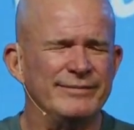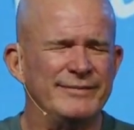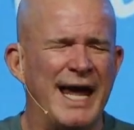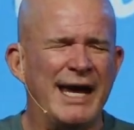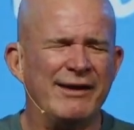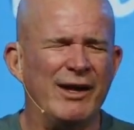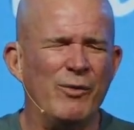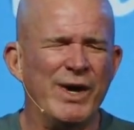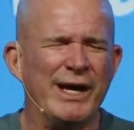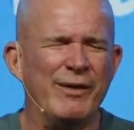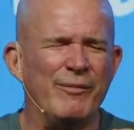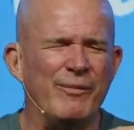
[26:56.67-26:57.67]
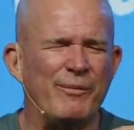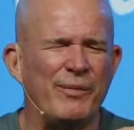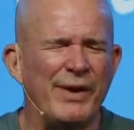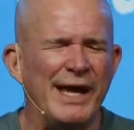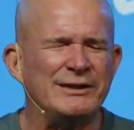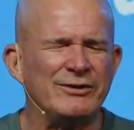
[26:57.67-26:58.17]
Thank you that we can
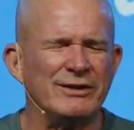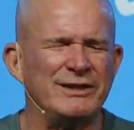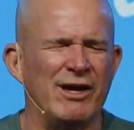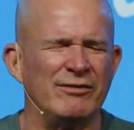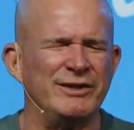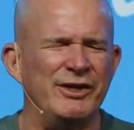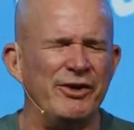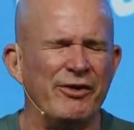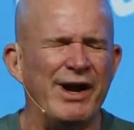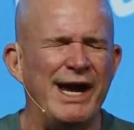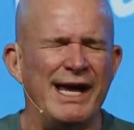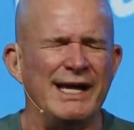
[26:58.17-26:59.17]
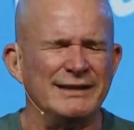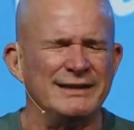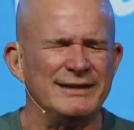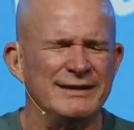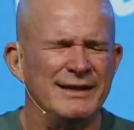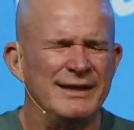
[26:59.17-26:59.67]
place ourselves into your
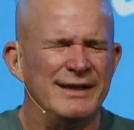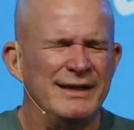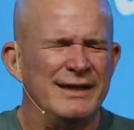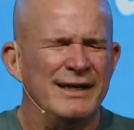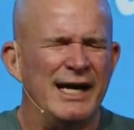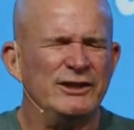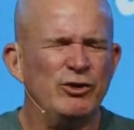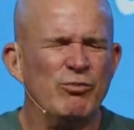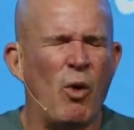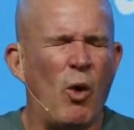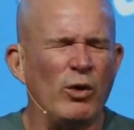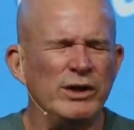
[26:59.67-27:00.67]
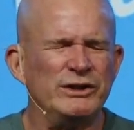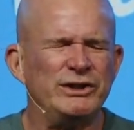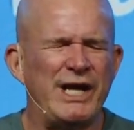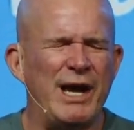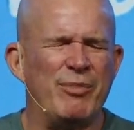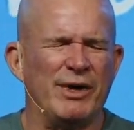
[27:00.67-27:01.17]
hands as you mold and
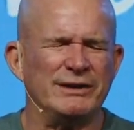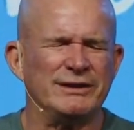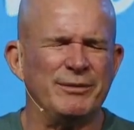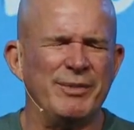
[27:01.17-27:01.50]
shape us to